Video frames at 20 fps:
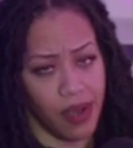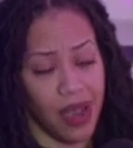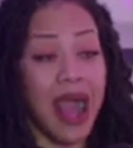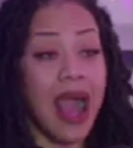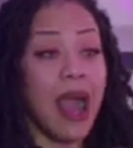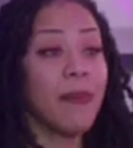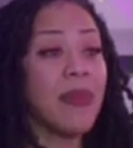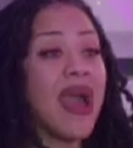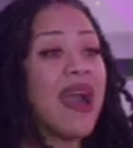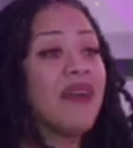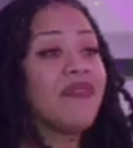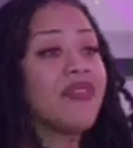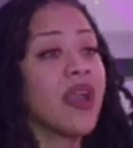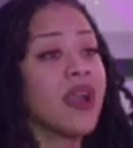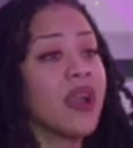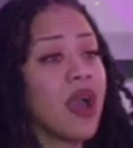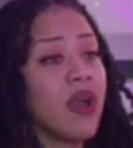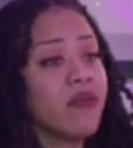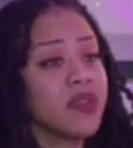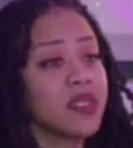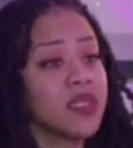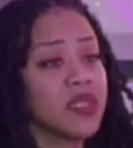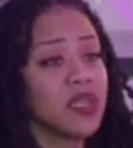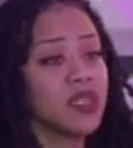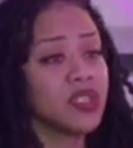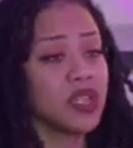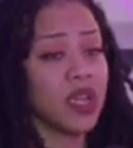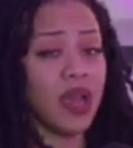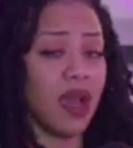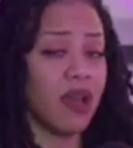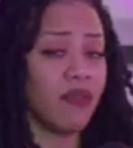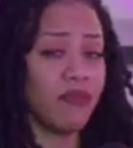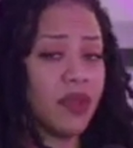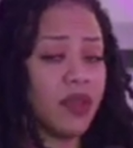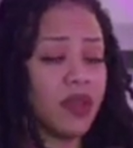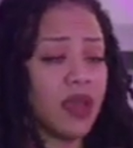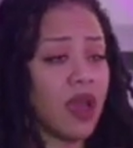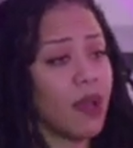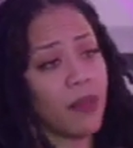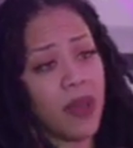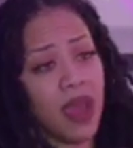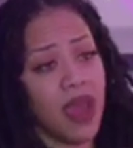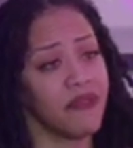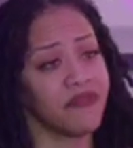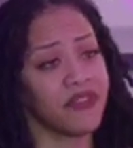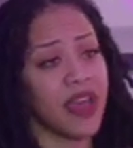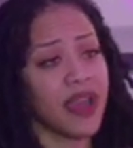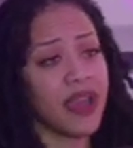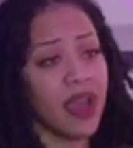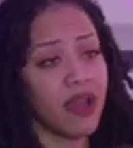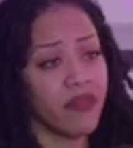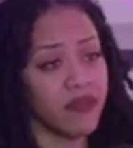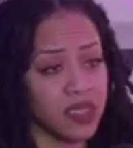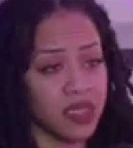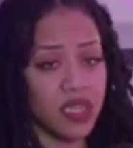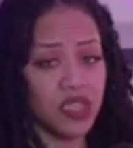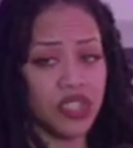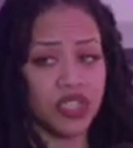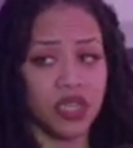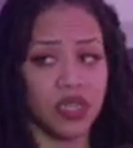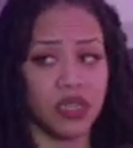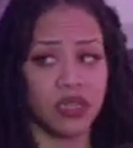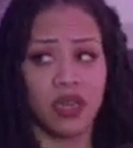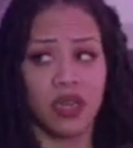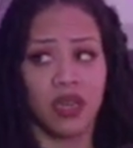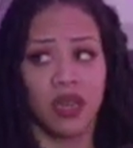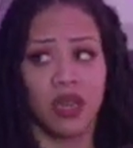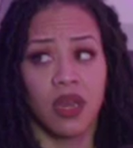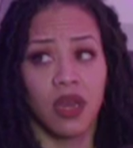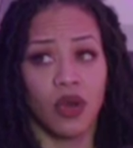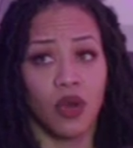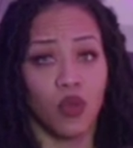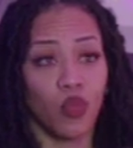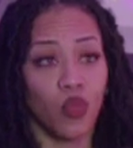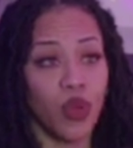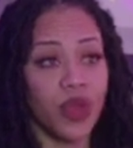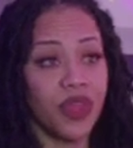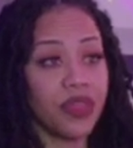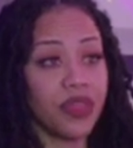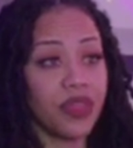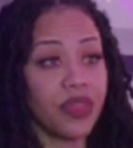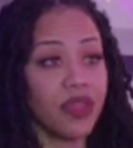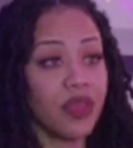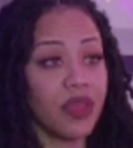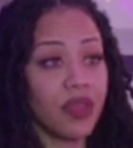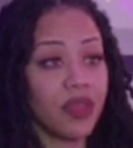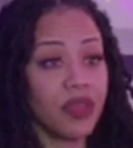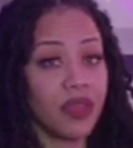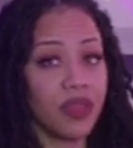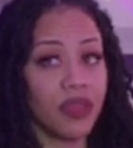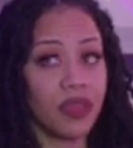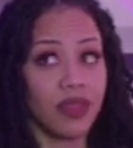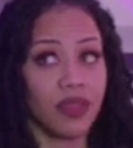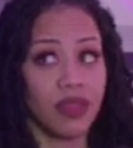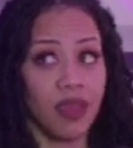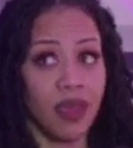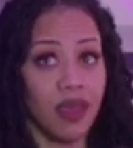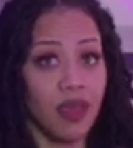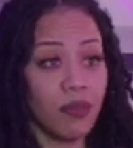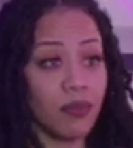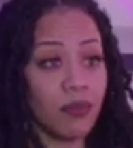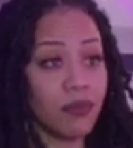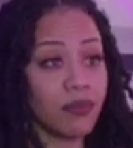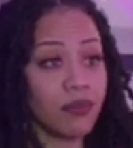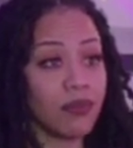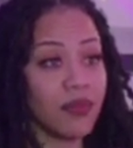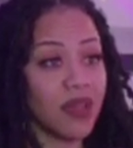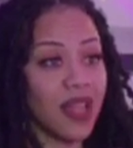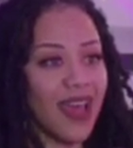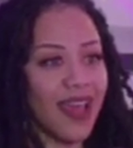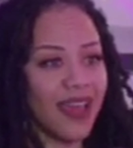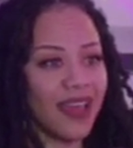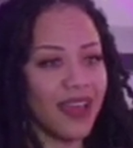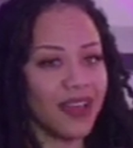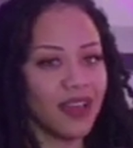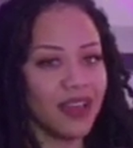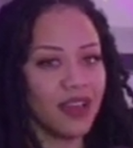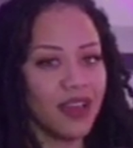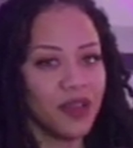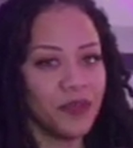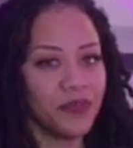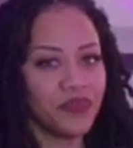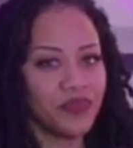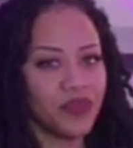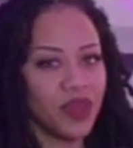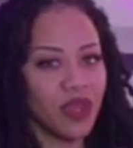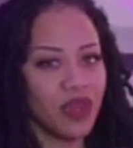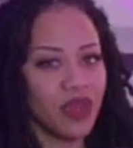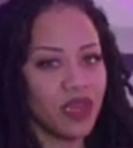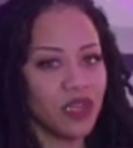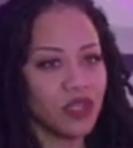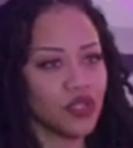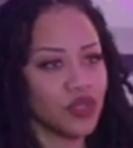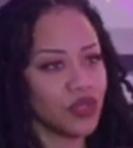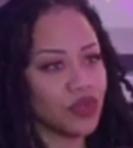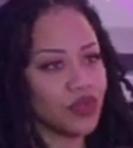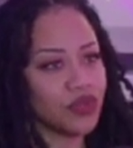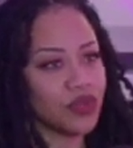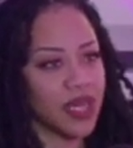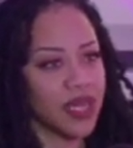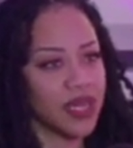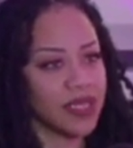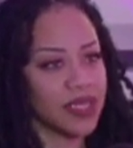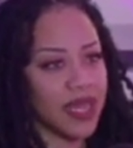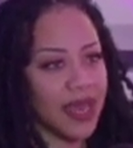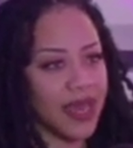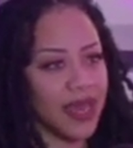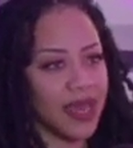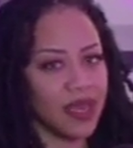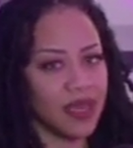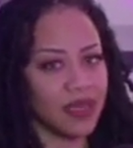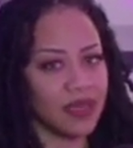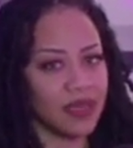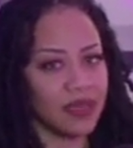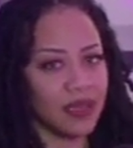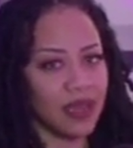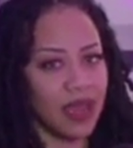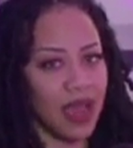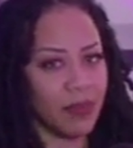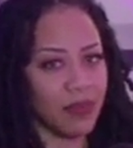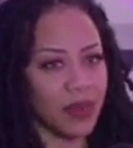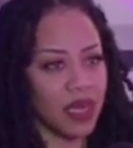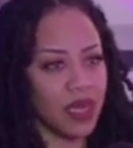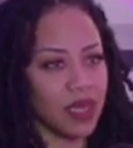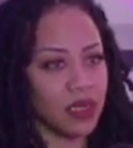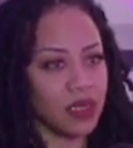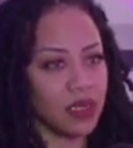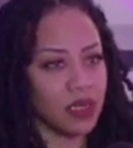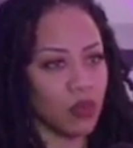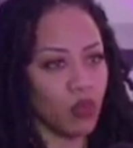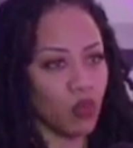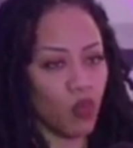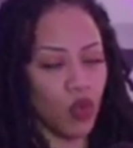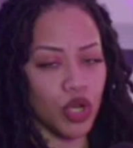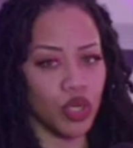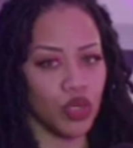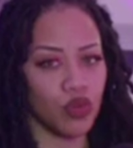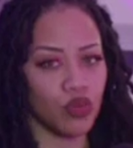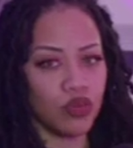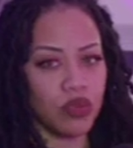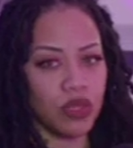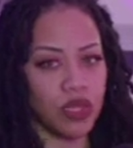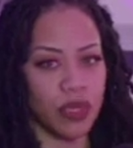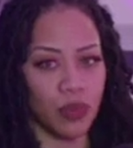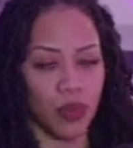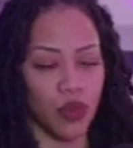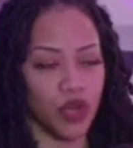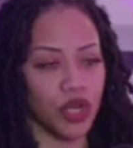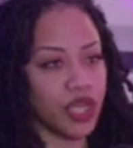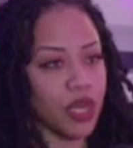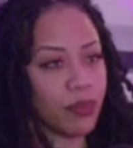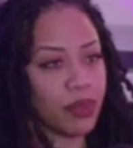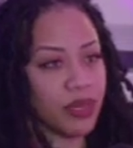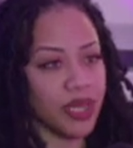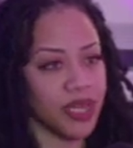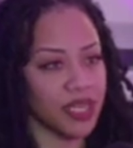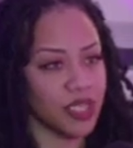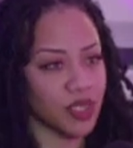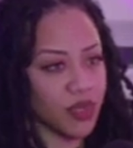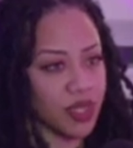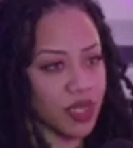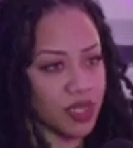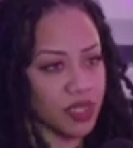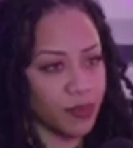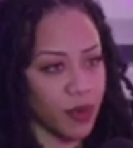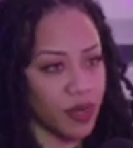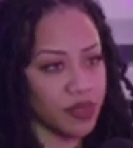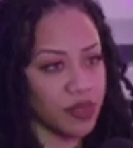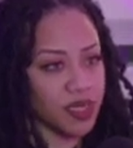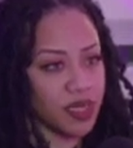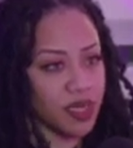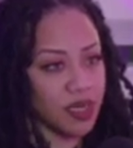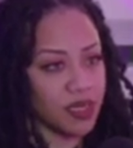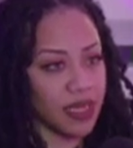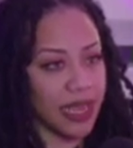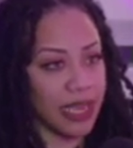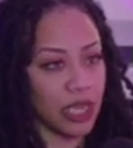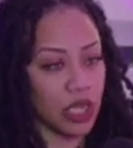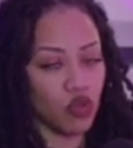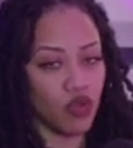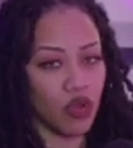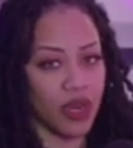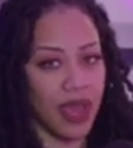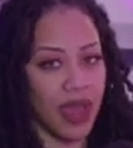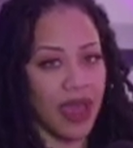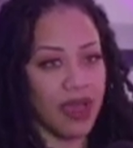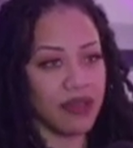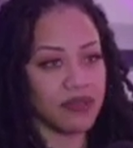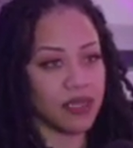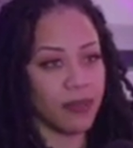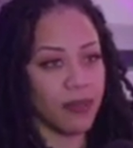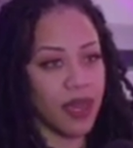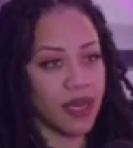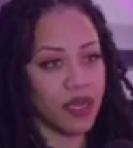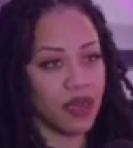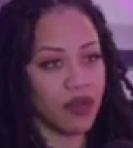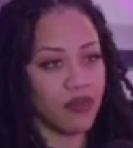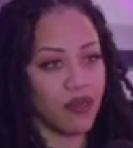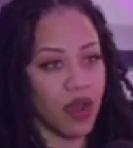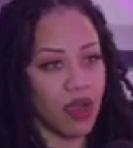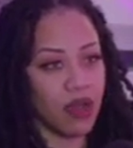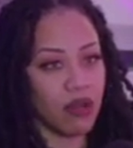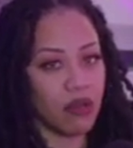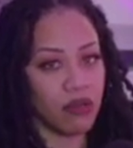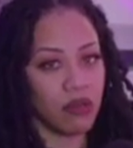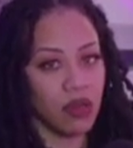I'm gonna have that conversation. I'm gonna have that conversation with him. Like, do you think that? I mean, what are your plans with this person? Like, you gonna have somebody around